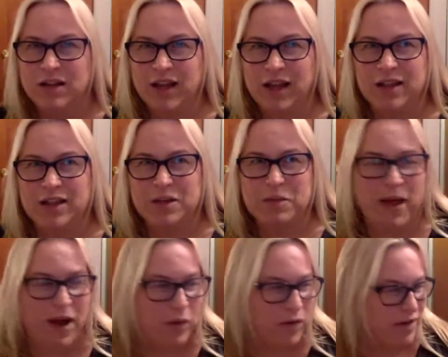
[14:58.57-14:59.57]
Anthony
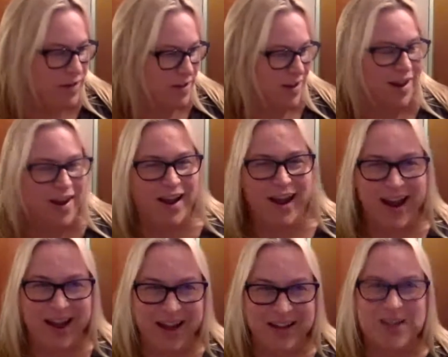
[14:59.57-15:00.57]
Powers,
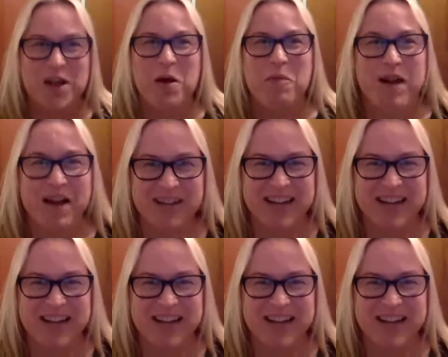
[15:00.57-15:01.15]
and Byron